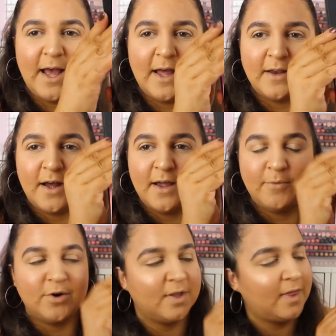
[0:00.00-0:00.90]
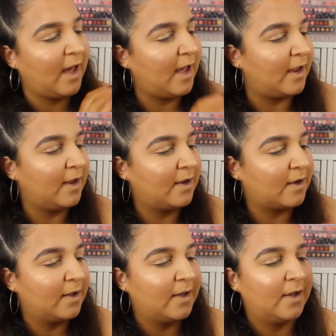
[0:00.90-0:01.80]
and I'm going to
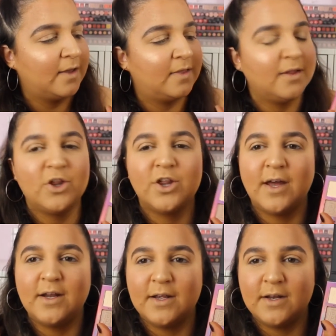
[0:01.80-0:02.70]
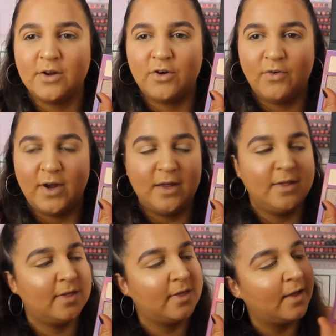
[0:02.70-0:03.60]
take this shade in the
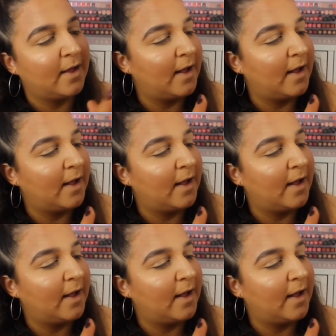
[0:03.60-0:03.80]
crease,